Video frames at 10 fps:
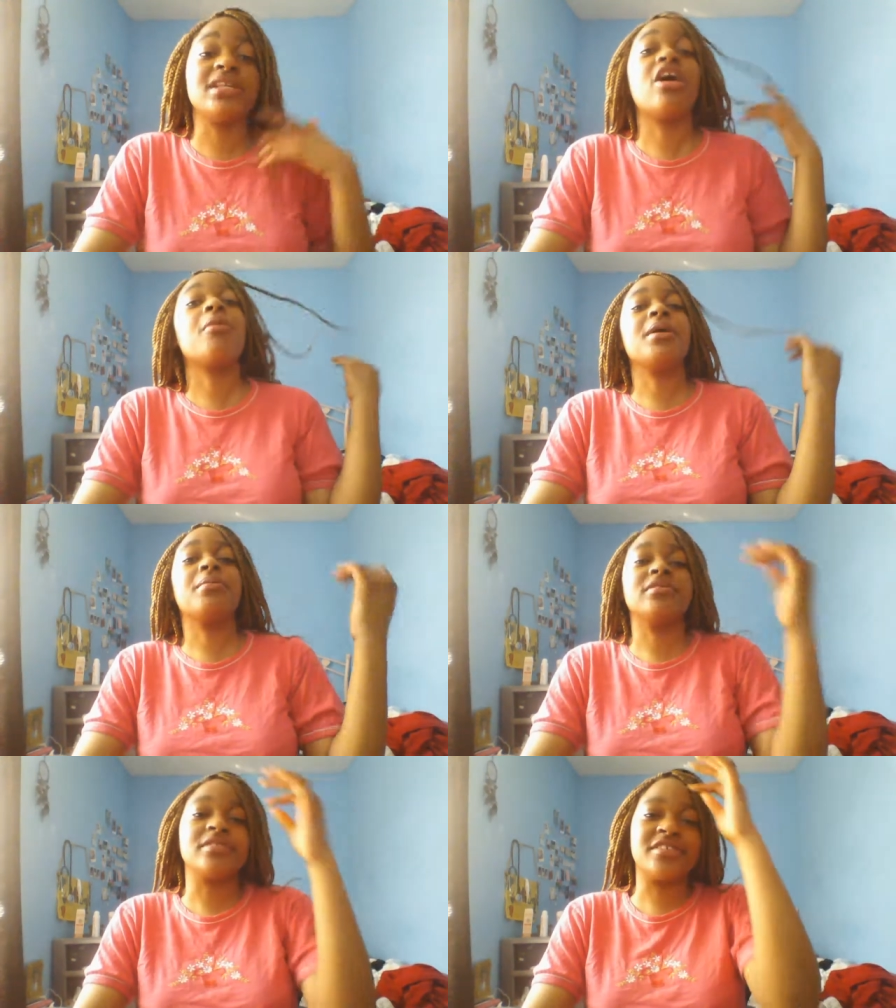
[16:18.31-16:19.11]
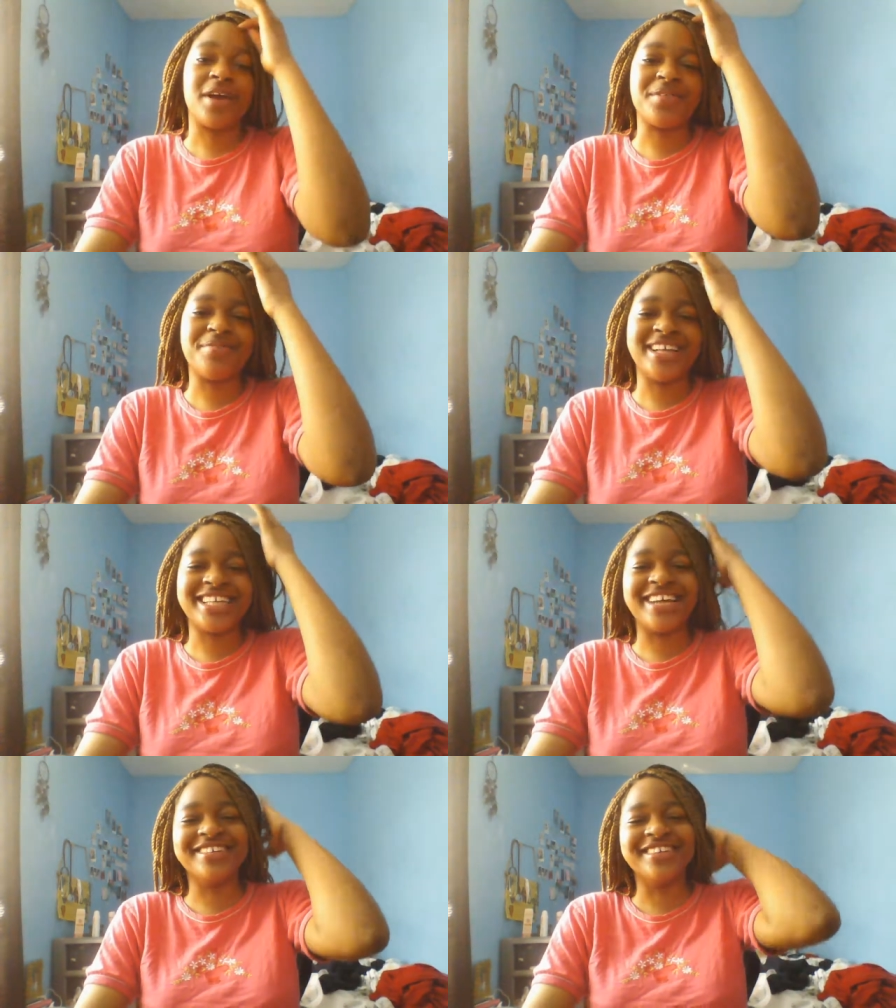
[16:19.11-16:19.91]
But trust me, there are people
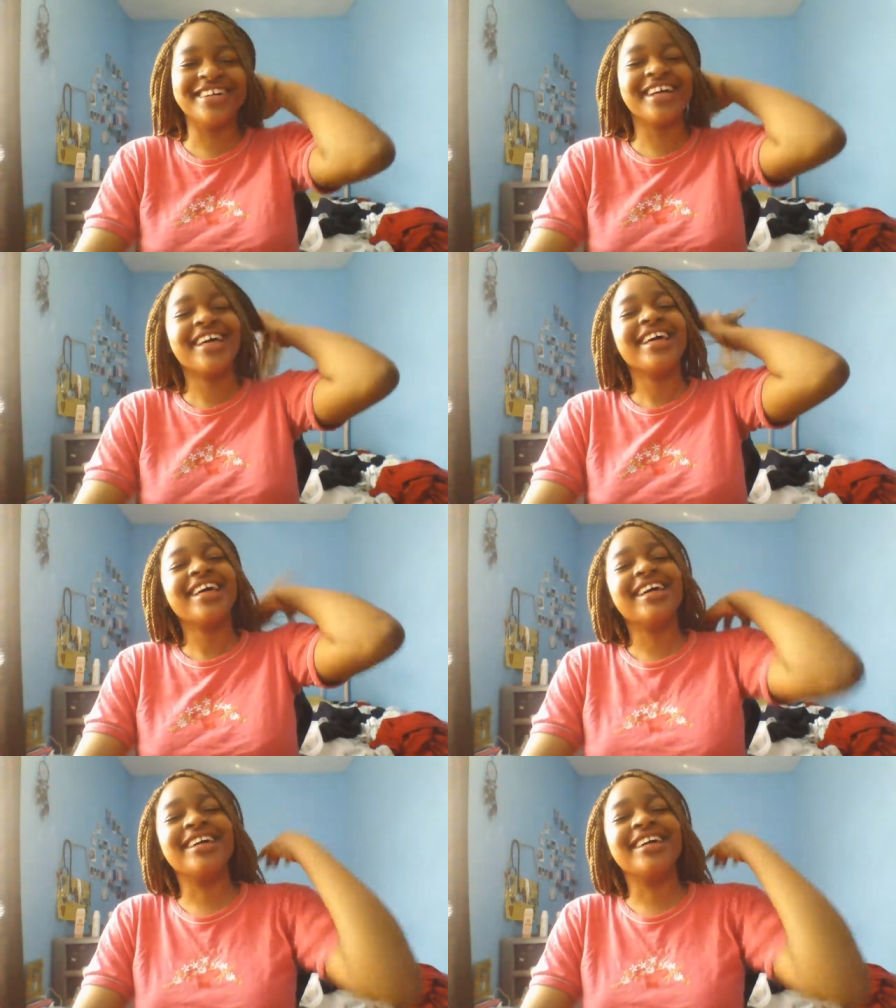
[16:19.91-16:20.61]
subscribed to my channel.